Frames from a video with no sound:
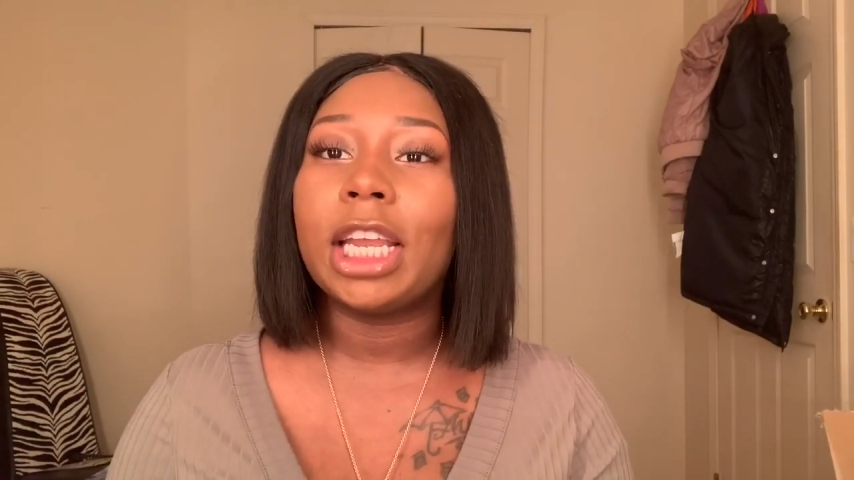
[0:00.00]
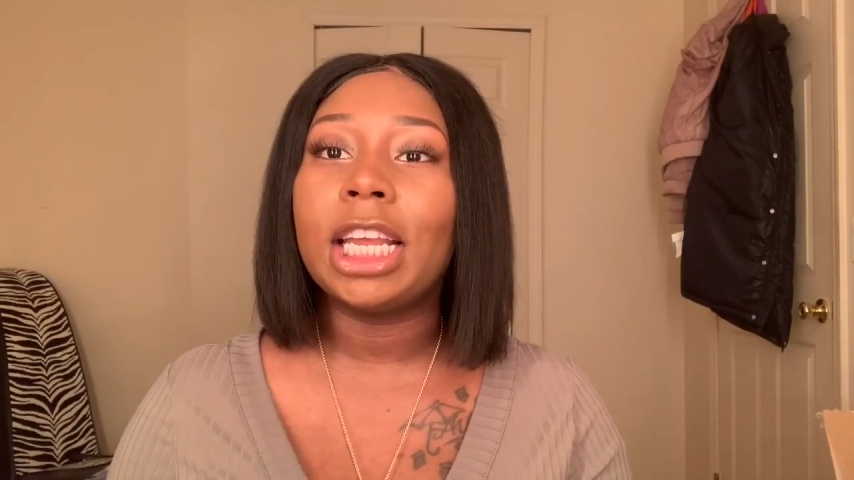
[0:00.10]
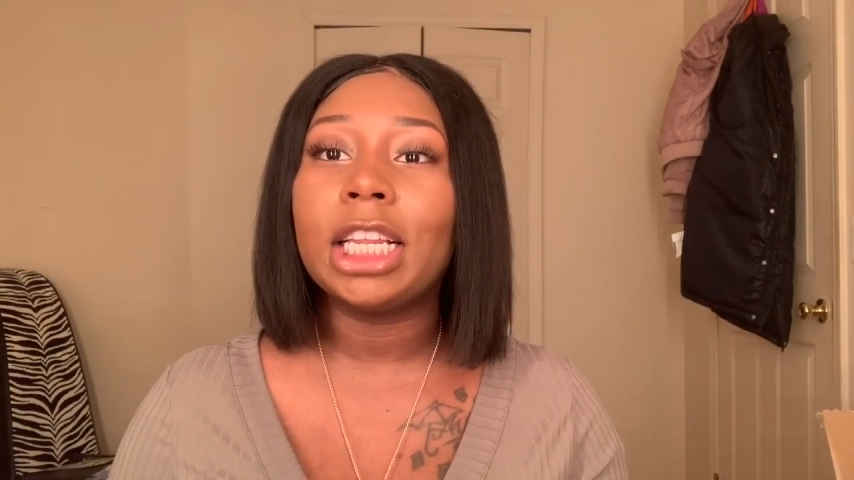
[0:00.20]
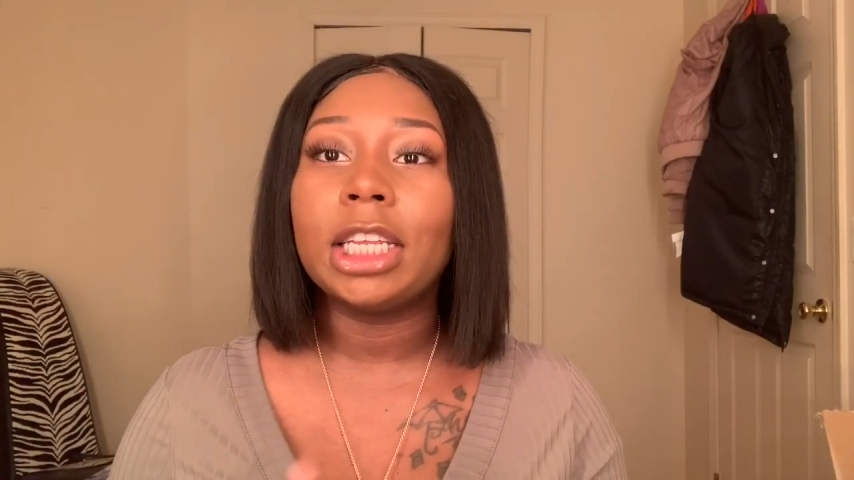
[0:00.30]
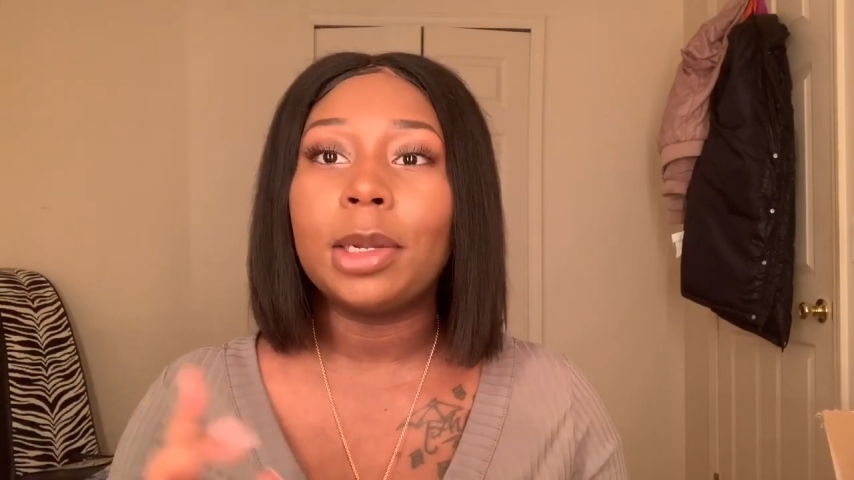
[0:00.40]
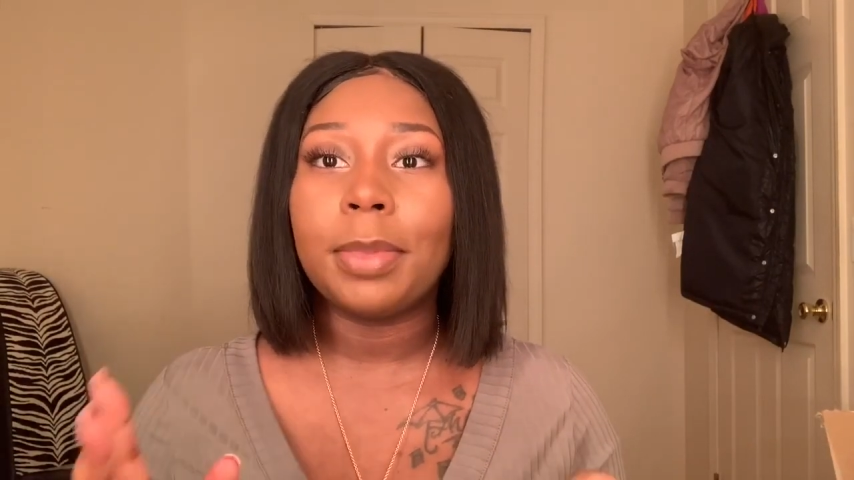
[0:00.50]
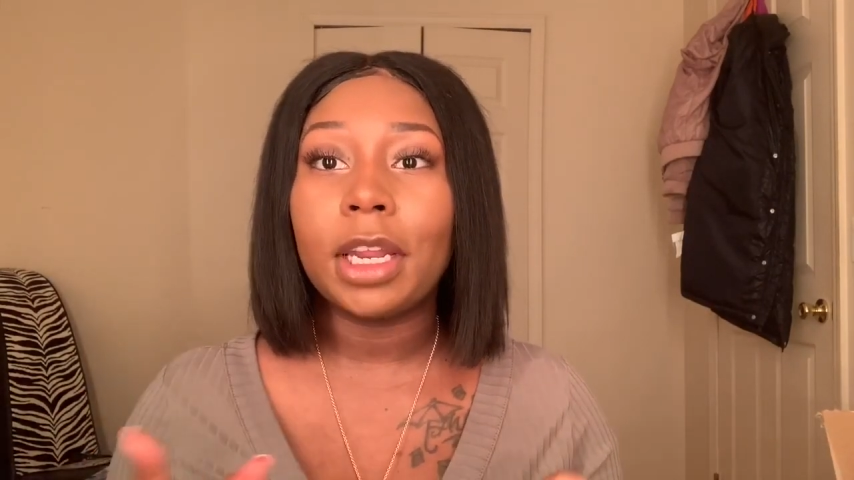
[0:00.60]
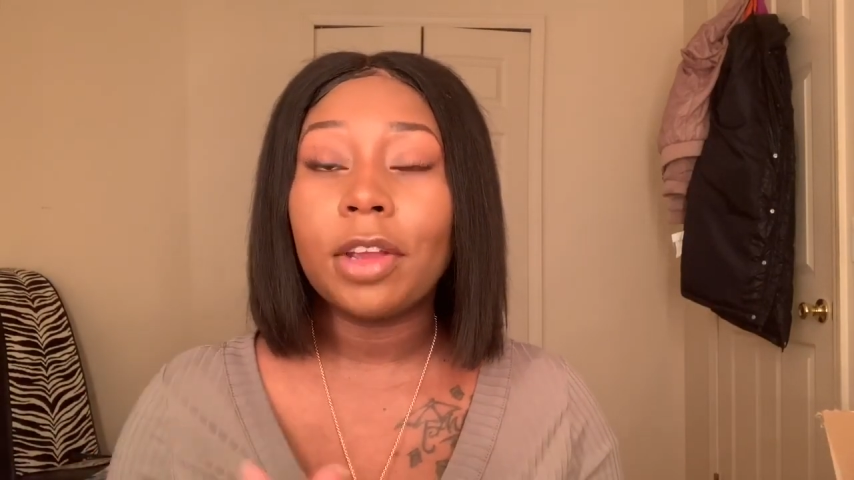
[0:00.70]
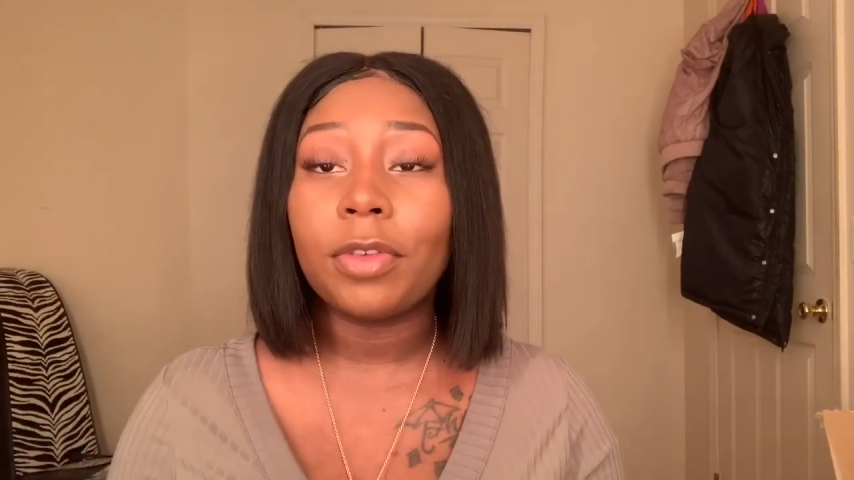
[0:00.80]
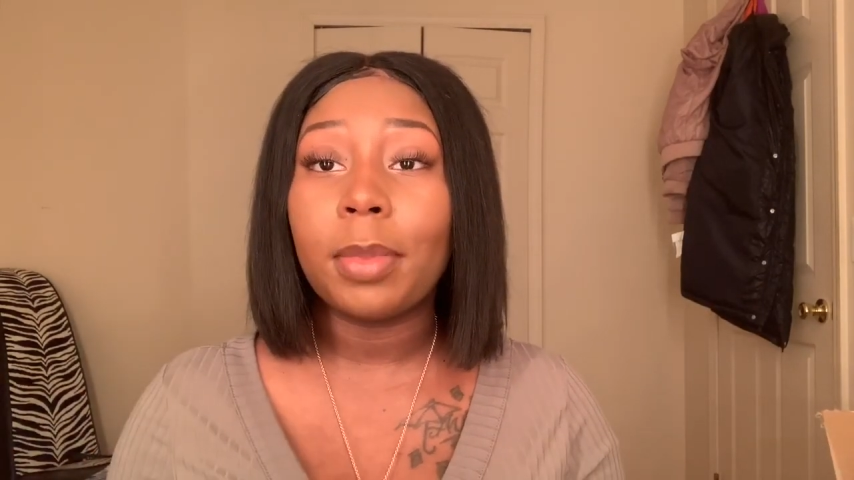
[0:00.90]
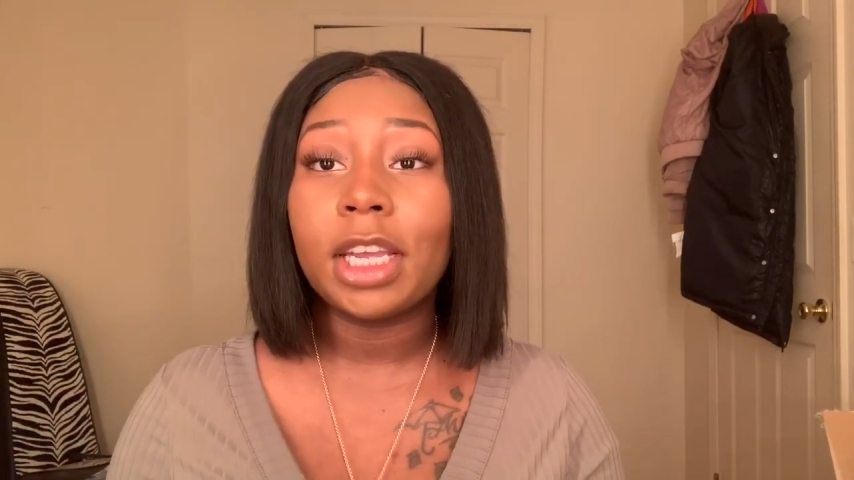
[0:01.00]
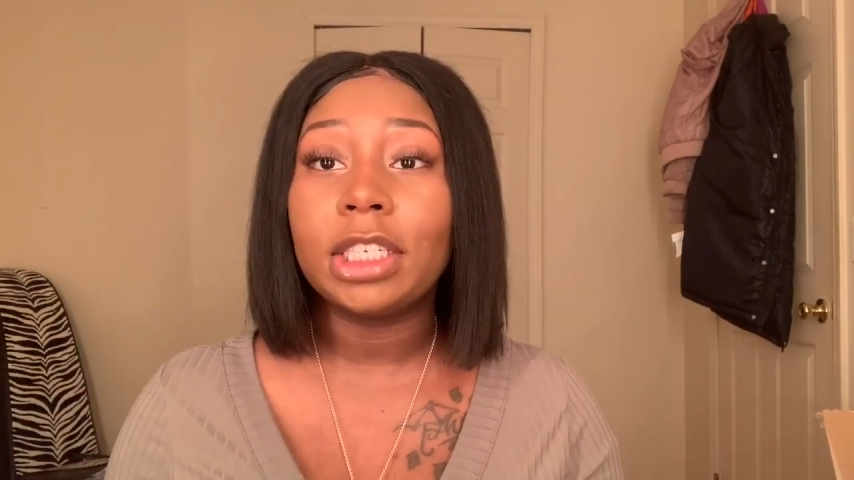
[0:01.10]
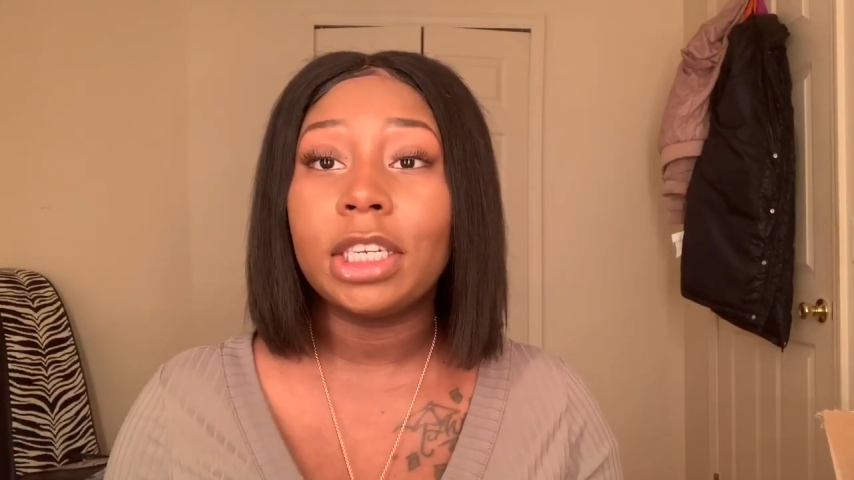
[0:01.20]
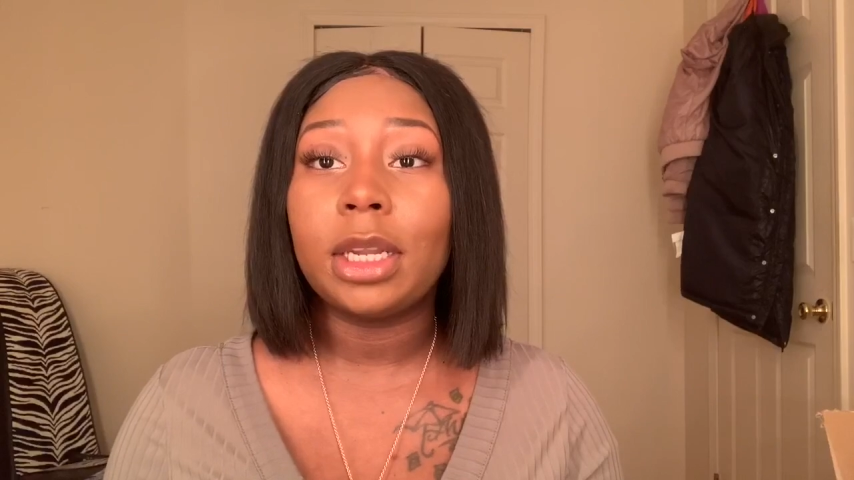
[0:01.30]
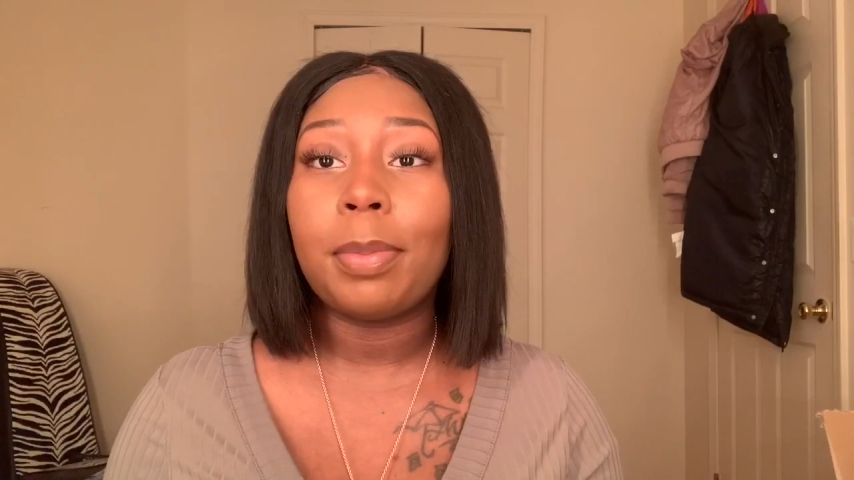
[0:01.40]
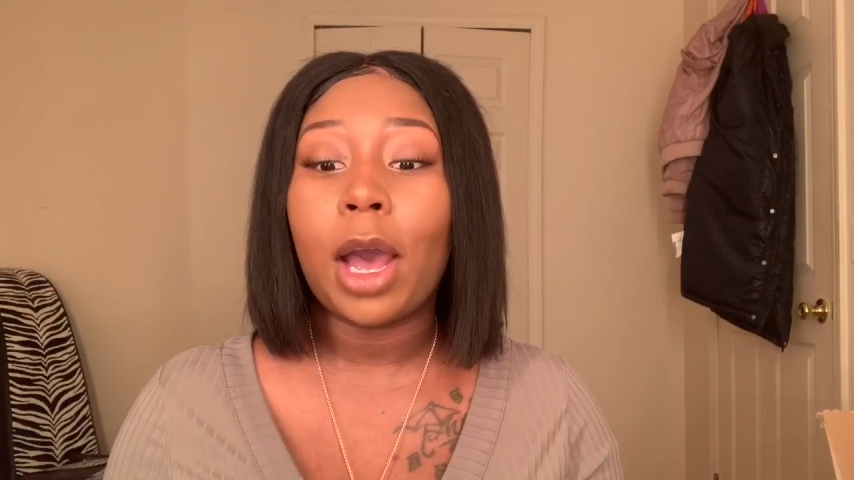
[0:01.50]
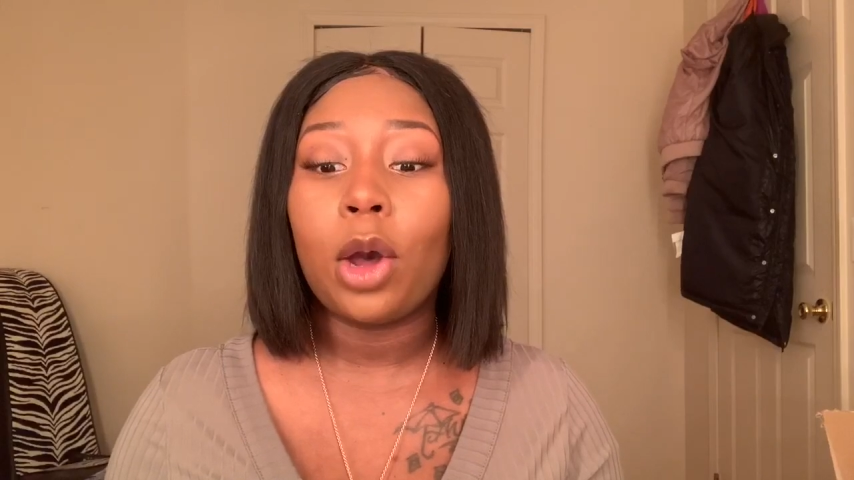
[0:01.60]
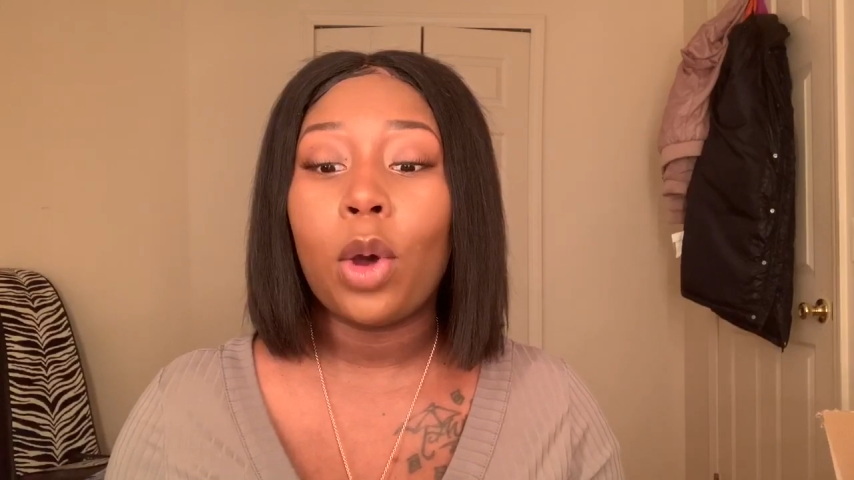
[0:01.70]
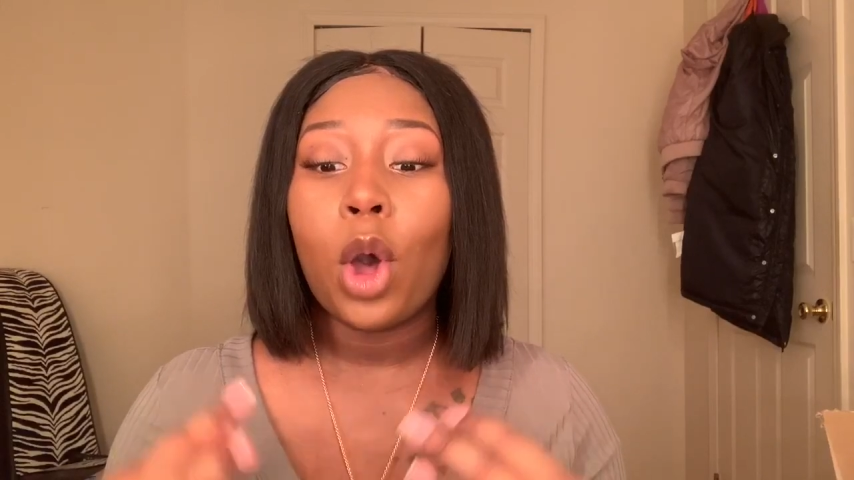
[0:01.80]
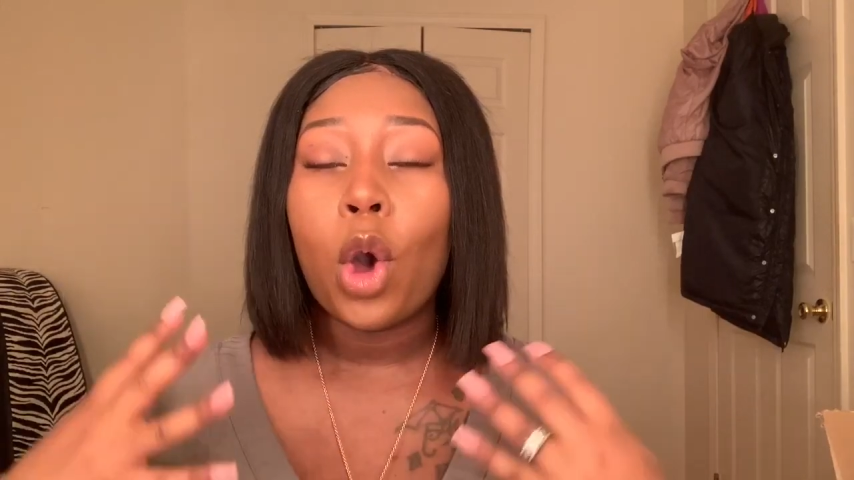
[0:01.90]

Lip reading: and a little bit of information about